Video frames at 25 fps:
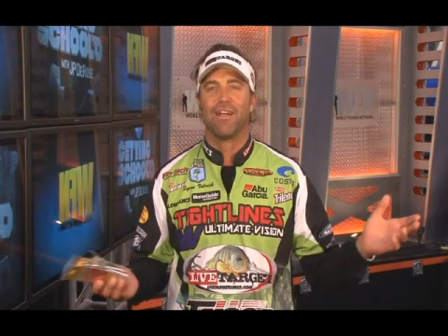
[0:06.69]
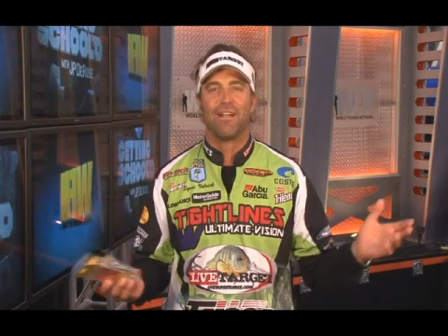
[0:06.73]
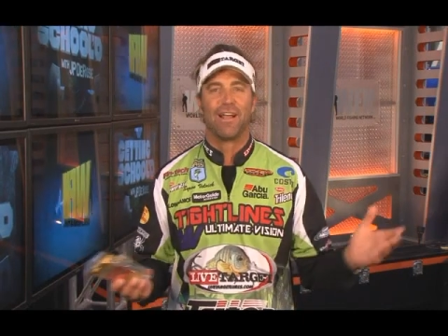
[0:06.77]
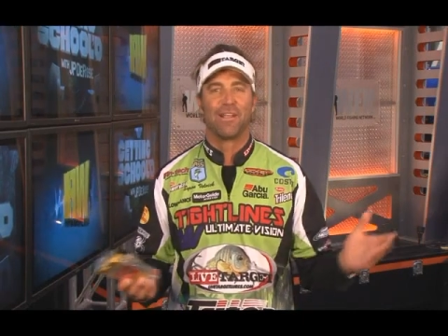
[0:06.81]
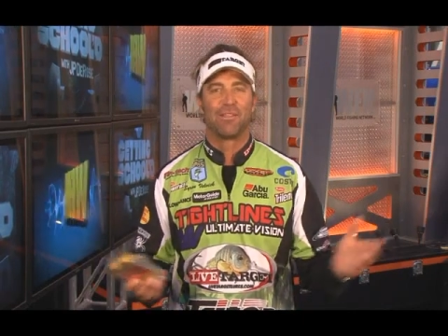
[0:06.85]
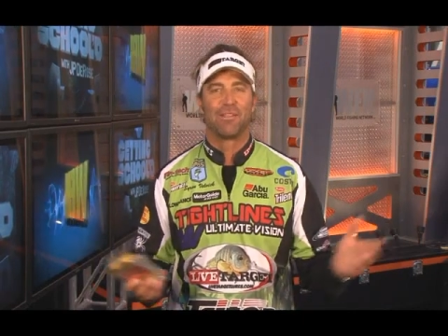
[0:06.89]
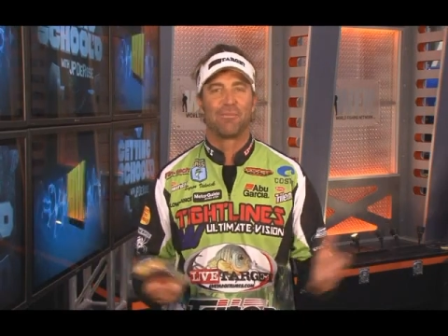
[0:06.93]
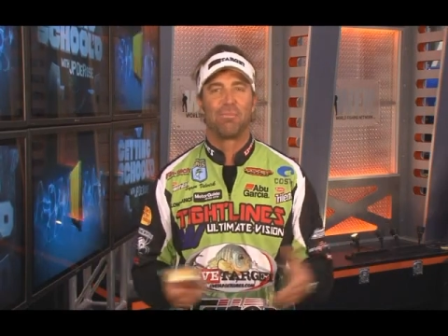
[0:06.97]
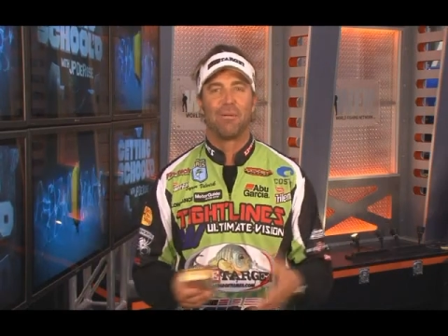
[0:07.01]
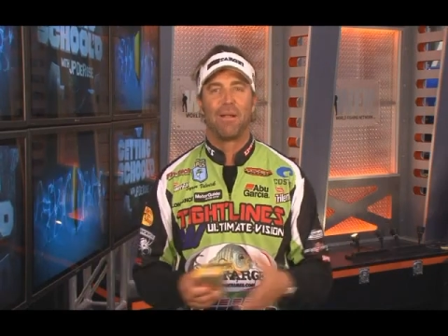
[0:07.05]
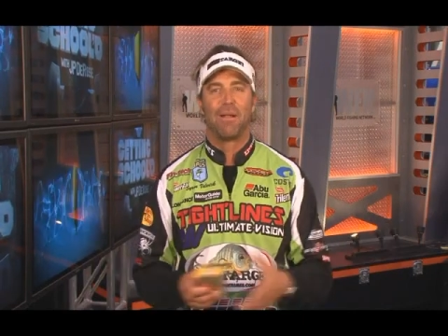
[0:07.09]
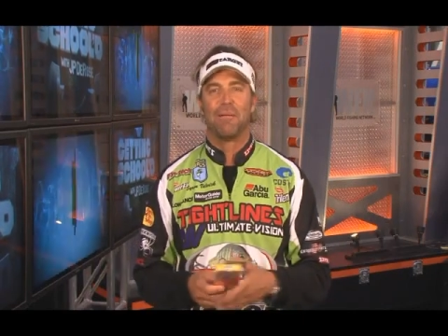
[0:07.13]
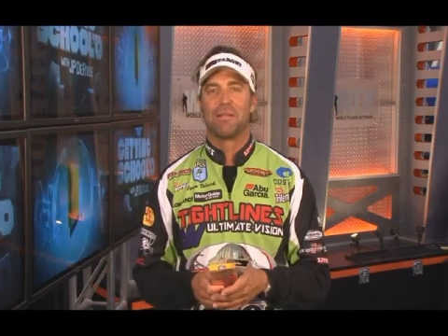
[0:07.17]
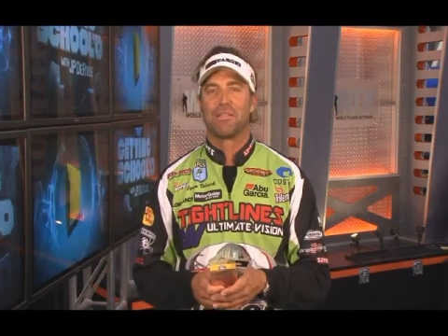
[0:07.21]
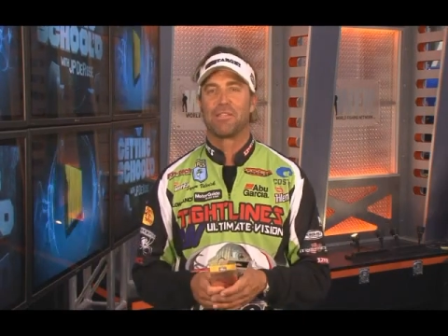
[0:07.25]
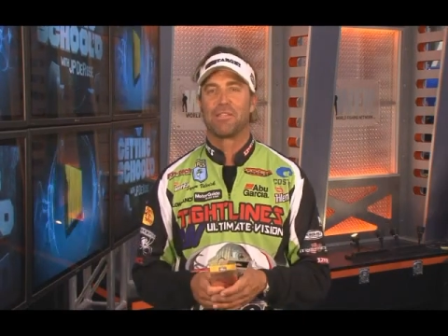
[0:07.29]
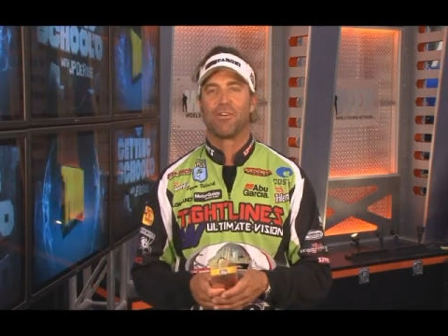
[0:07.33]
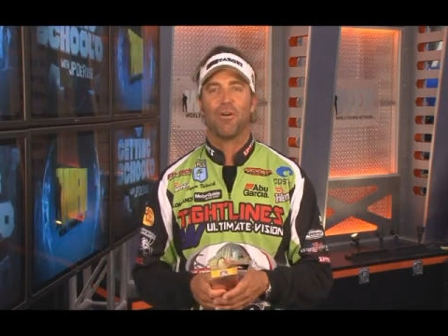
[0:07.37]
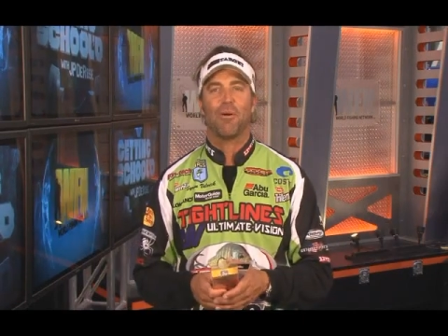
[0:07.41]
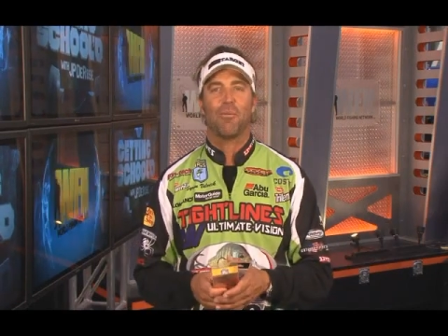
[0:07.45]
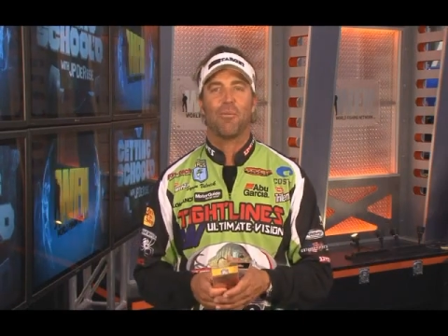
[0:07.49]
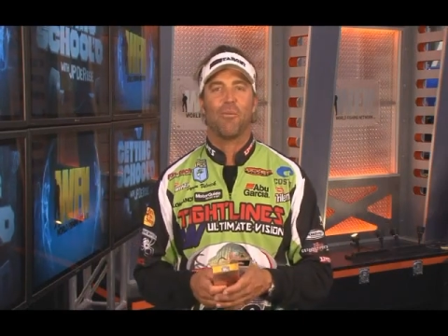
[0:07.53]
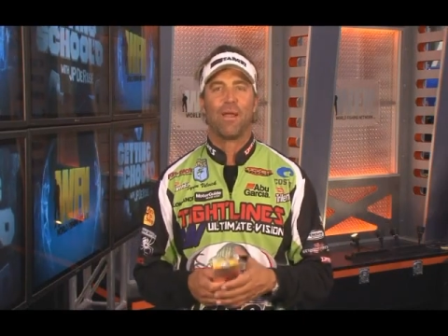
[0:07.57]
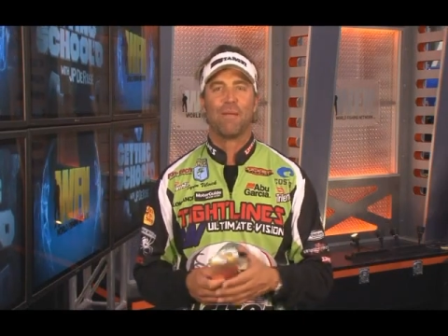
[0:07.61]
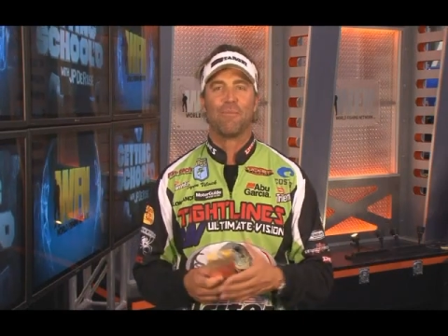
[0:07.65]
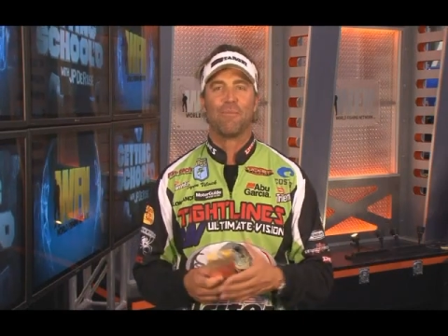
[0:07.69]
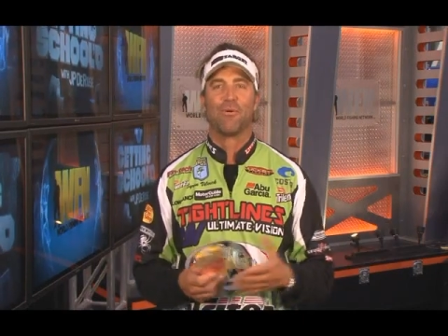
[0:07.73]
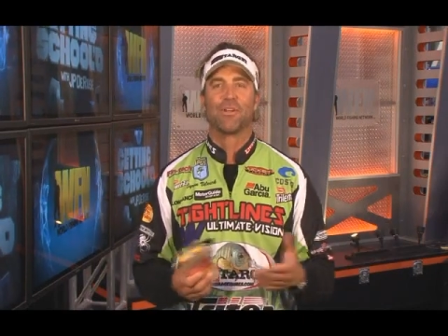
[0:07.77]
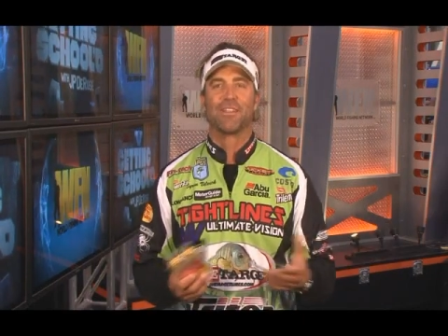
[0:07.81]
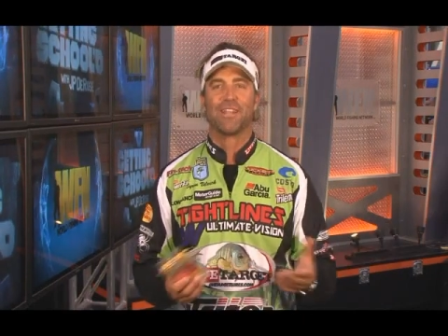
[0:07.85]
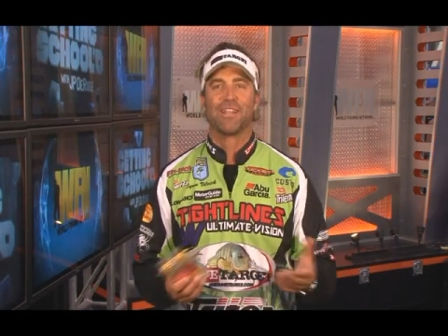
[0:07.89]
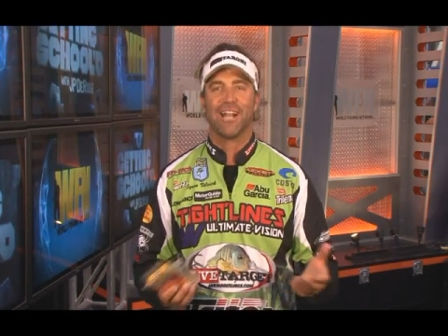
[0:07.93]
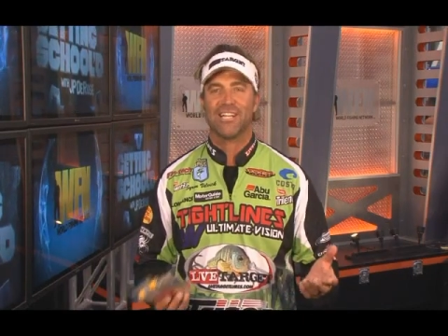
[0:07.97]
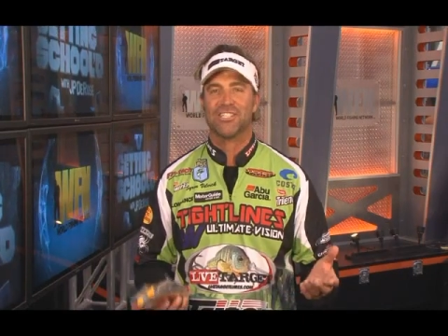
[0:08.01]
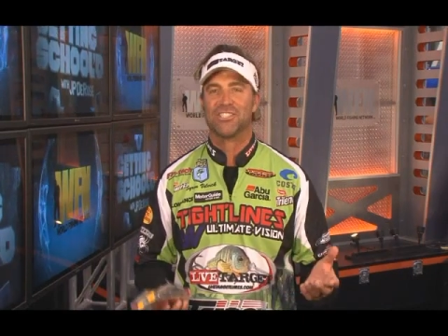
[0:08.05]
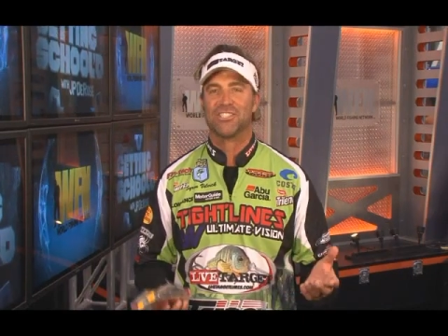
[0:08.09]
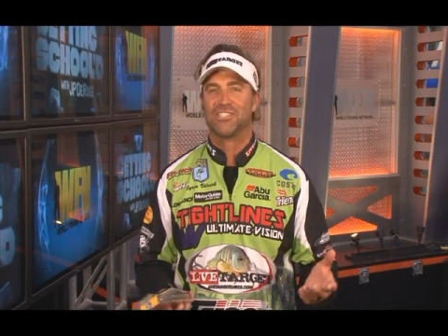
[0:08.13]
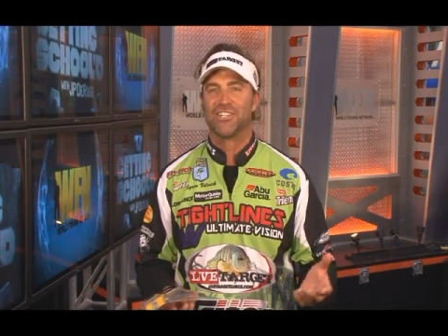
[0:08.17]
I probably throw them way more than
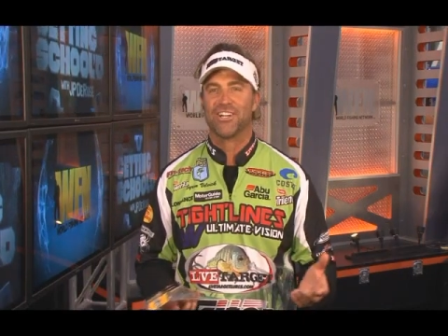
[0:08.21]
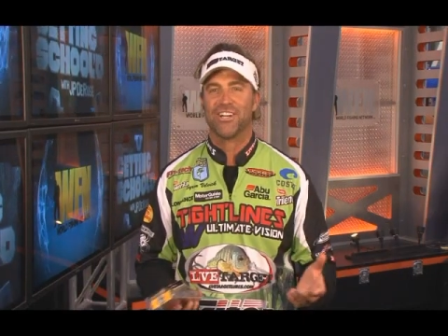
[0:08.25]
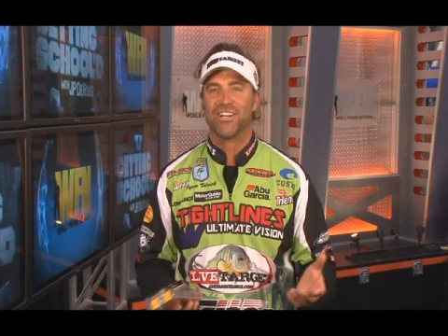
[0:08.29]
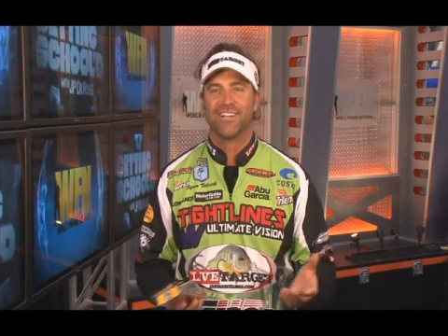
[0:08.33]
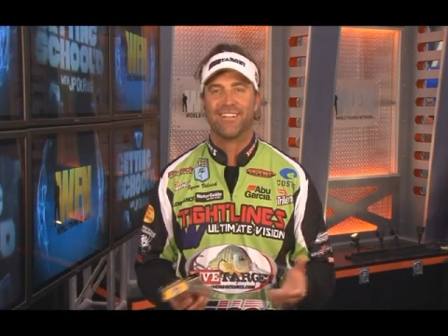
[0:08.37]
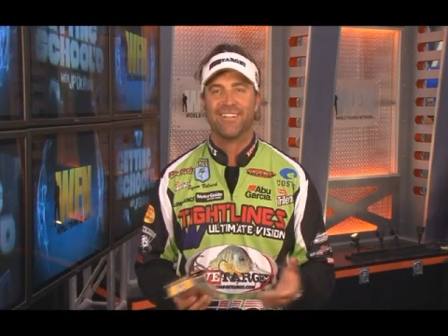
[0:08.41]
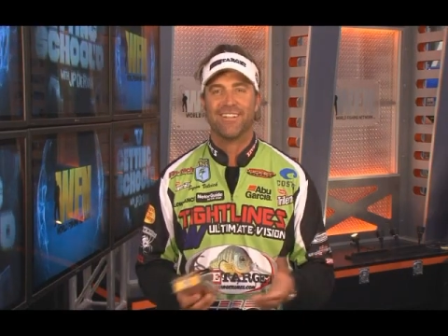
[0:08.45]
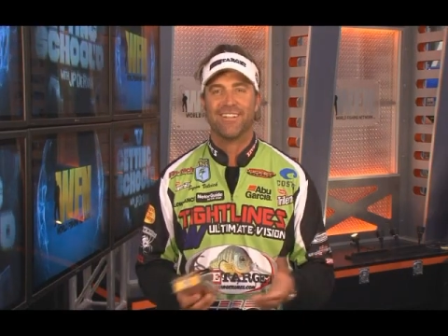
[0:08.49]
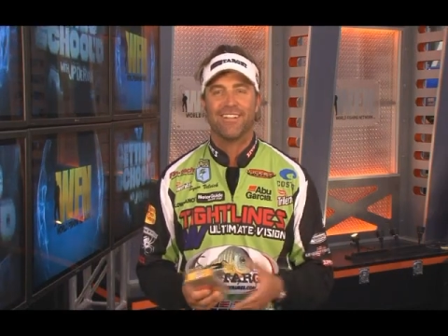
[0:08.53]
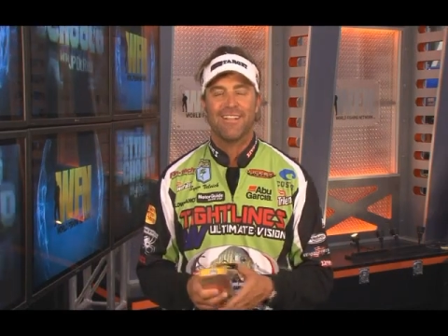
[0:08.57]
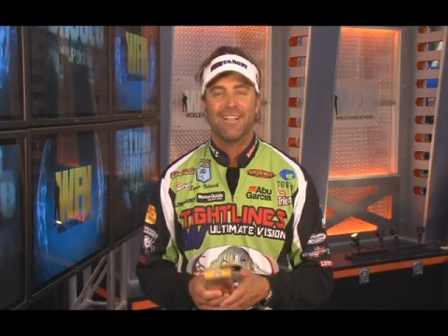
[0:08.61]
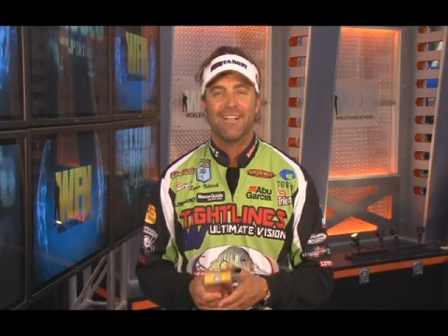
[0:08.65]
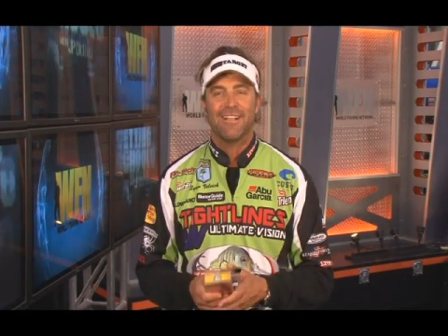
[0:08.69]
I should.